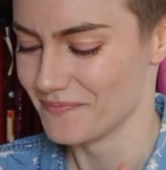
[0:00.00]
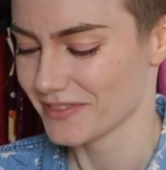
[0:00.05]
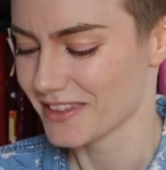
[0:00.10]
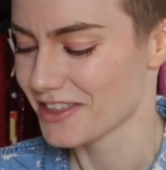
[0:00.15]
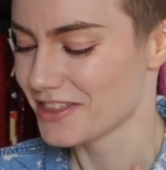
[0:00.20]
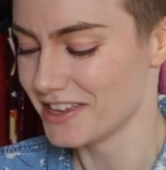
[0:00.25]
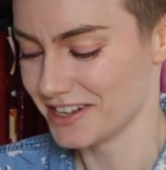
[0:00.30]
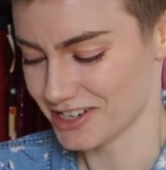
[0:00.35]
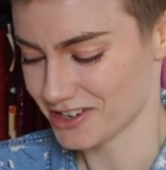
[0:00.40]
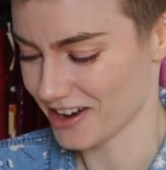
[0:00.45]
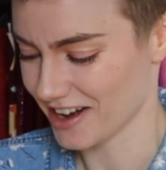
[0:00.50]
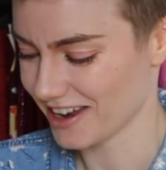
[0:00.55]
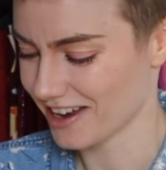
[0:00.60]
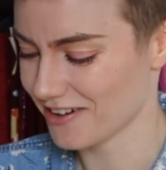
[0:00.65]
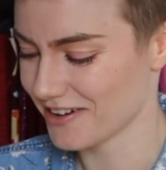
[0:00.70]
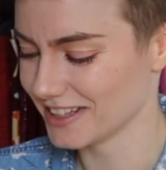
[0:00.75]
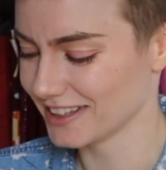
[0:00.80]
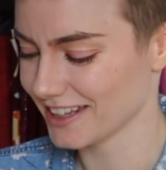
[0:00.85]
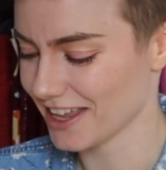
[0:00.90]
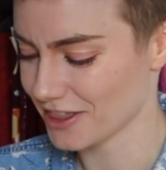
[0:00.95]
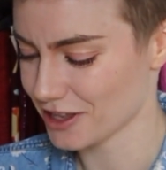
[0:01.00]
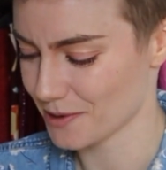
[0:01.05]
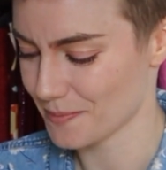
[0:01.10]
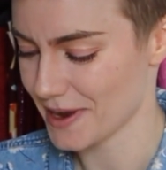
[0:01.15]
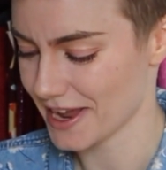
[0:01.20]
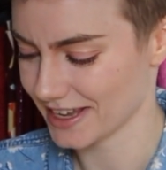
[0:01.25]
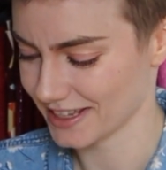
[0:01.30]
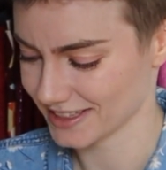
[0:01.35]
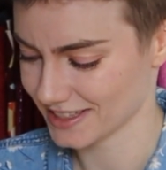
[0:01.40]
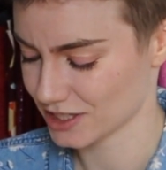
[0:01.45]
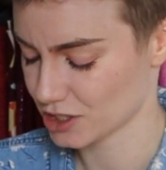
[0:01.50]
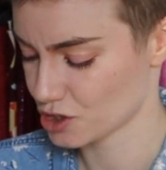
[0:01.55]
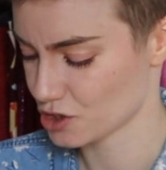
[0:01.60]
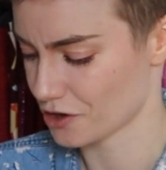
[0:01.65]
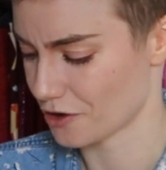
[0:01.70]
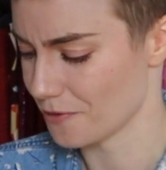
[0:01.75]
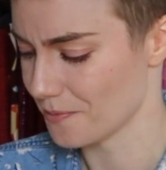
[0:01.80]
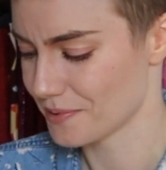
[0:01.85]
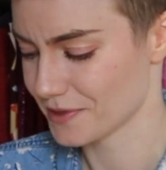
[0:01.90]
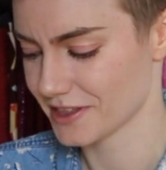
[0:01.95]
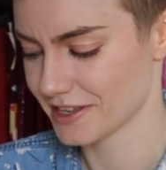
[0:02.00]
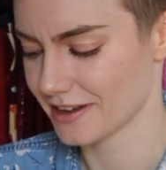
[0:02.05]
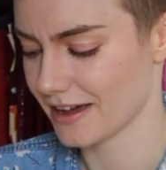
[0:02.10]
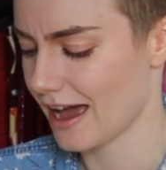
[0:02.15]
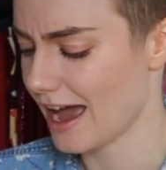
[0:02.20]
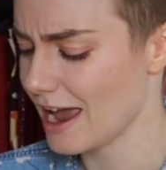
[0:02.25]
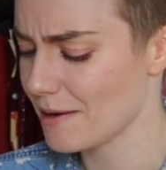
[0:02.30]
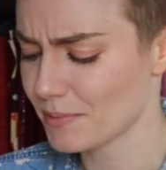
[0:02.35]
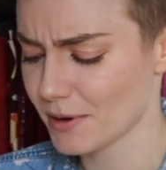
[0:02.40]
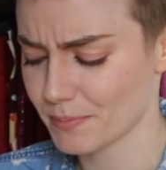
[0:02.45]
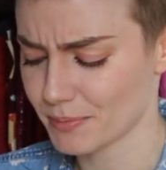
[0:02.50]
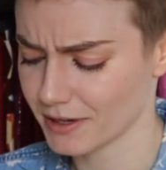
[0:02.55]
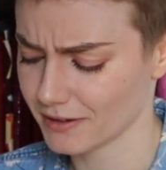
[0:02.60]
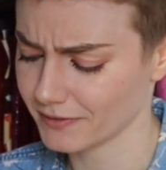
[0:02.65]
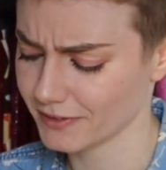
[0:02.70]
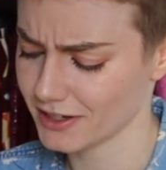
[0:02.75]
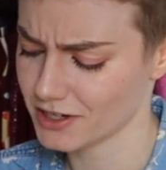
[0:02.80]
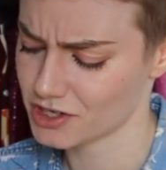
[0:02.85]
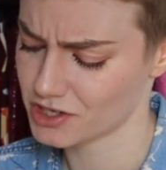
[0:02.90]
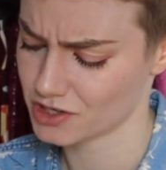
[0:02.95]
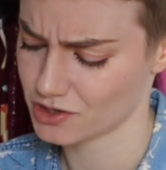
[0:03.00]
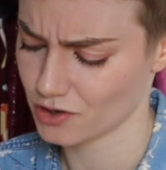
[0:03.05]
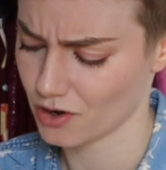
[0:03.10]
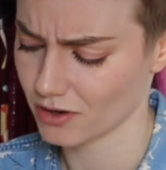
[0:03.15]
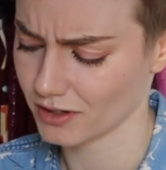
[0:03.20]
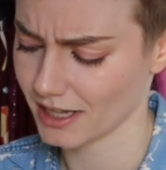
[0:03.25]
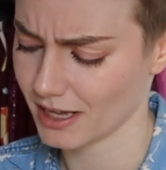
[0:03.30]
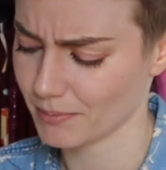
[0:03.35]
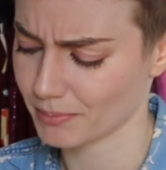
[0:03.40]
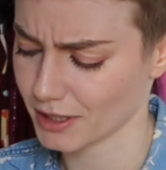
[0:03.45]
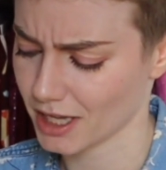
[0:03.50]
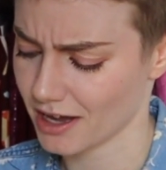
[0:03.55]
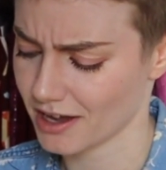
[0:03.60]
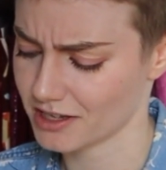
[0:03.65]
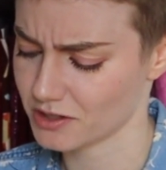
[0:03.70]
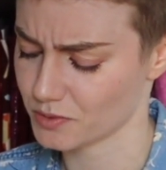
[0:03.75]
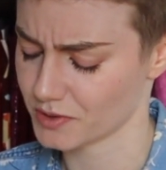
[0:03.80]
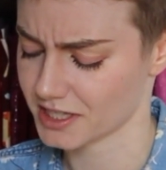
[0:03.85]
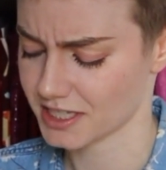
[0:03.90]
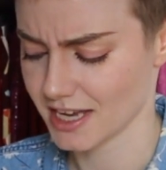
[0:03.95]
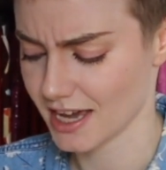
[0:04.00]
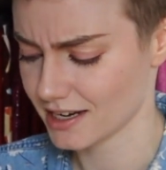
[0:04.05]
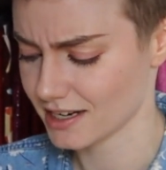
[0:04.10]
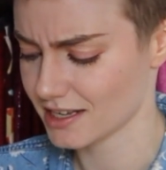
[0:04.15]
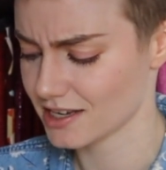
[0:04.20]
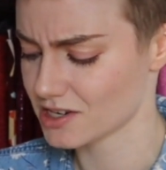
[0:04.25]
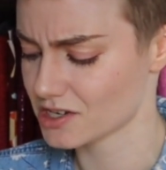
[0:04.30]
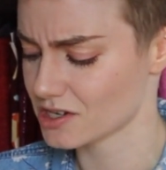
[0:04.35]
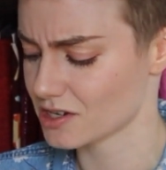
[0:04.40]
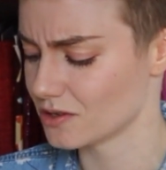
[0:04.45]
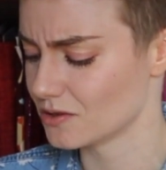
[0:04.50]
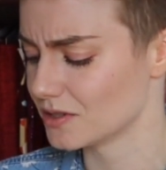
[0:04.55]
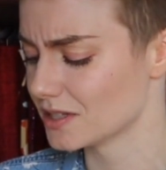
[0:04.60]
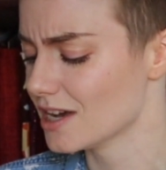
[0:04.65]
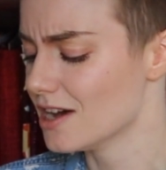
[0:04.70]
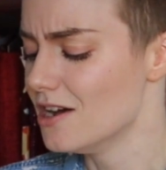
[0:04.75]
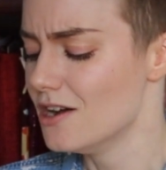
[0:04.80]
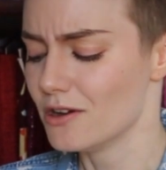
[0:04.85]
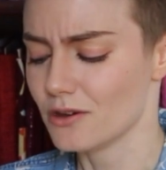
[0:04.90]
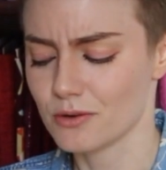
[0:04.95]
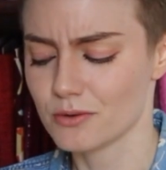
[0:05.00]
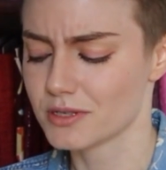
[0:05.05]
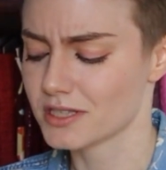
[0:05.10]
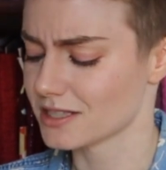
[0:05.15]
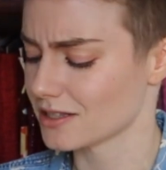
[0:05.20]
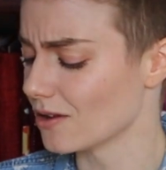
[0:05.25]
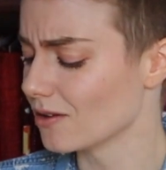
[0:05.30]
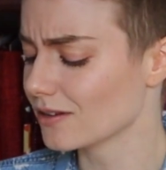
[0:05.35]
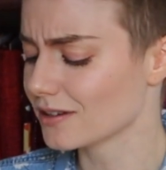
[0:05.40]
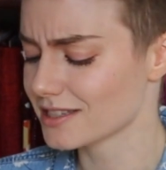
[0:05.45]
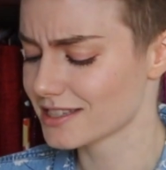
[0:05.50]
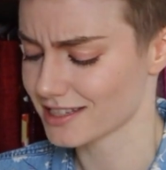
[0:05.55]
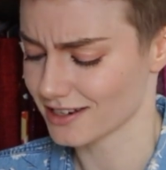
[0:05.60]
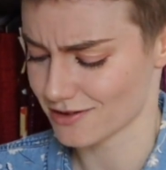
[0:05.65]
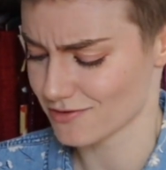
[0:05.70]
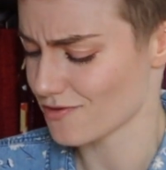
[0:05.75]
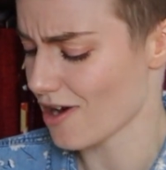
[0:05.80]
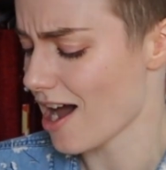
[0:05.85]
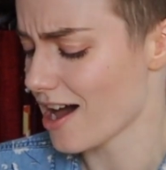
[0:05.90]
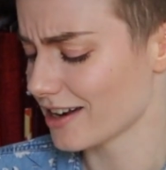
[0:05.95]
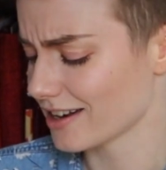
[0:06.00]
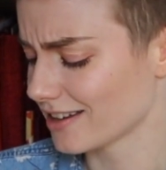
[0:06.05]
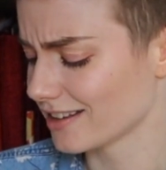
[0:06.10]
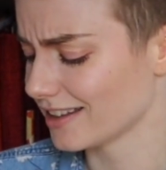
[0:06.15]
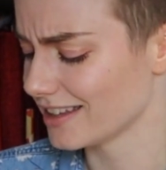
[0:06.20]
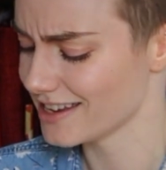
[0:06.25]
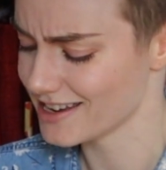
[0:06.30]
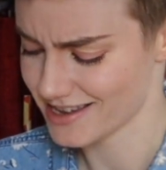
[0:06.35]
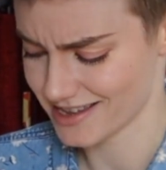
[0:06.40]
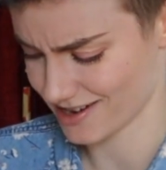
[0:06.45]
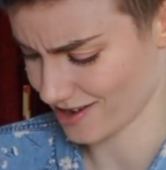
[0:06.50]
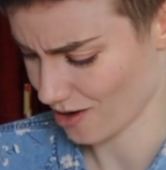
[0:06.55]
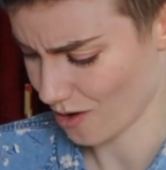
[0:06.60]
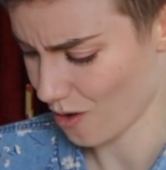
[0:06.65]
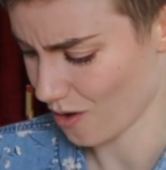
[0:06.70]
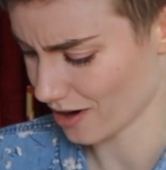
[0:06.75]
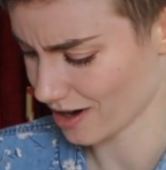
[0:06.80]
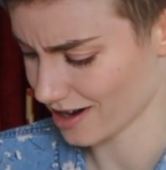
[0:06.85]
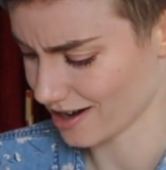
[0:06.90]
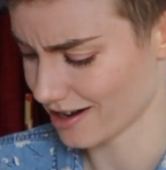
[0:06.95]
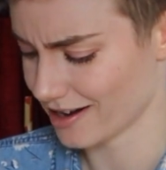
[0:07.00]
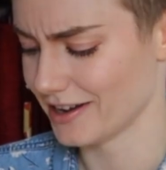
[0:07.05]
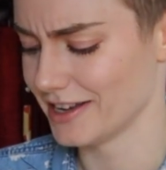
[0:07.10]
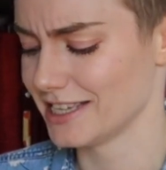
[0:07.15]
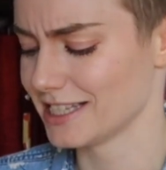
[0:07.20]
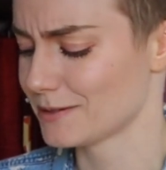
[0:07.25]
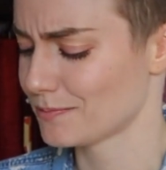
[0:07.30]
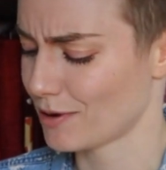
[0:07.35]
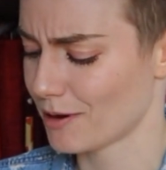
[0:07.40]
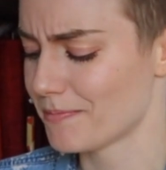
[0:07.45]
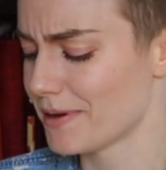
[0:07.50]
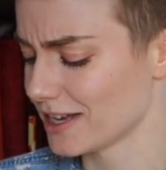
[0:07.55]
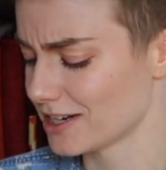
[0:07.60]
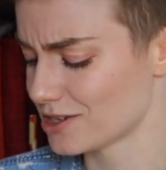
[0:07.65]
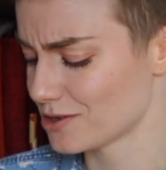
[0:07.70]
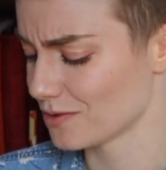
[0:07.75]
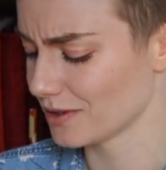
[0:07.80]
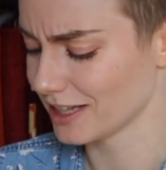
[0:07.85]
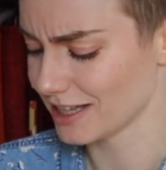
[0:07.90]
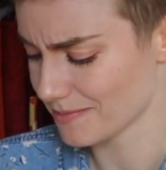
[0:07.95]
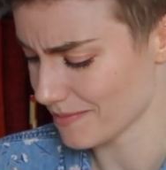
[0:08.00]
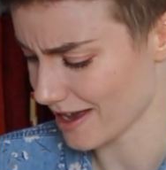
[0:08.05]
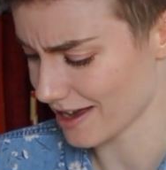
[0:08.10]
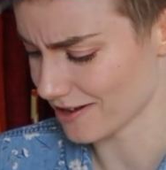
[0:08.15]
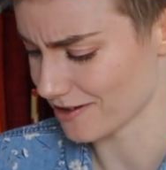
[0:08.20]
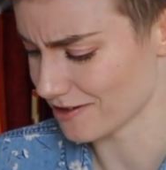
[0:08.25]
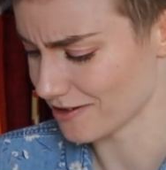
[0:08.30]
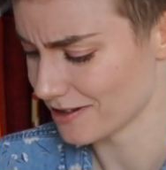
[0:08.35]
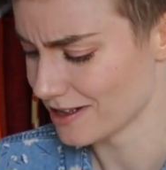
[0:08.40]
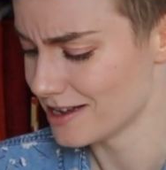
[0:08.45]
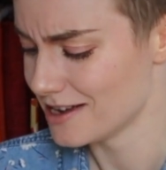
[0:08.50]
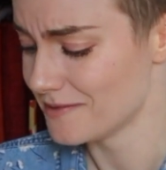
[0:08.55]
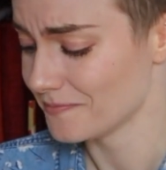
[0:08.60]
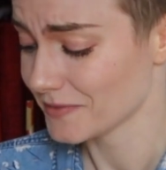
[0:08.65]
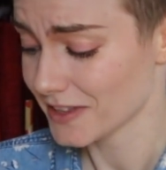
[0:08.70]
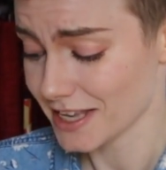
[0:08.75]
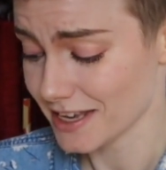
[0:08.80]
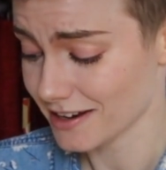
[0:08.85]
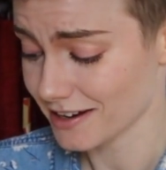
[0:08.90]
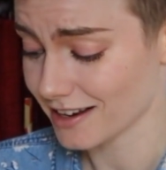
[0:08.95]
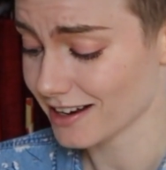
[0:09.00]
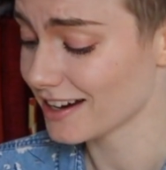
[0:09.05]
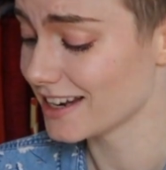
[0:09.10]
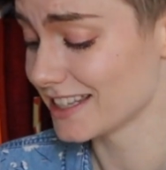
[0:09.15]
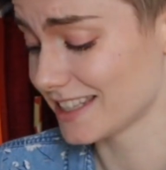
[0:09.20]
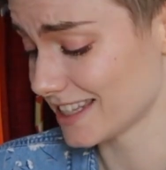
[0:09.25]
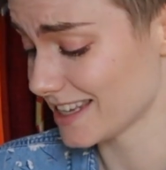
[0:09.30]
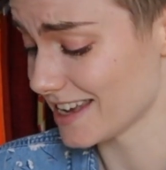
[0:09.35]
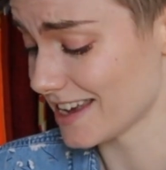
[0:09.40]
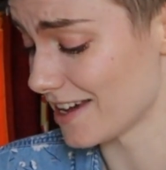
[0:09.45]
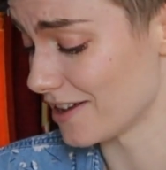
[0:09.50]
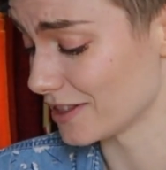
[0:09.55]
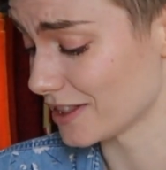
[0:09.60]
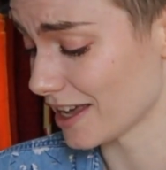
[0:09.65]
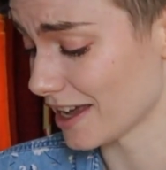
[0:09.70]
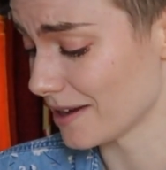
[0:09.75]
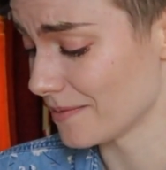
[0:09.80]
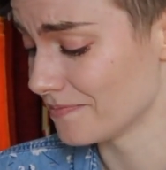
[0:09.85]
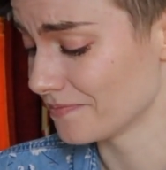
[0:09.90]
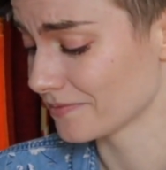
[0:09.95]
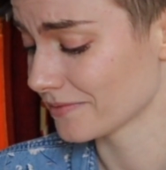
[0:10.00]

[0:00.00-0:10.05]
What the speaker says: The Draco in leather pants trope, the hyper-privileged drawling blonde with daddy issues who sulks erotically in a corner, is perpetually male. Here, it's Ianthe.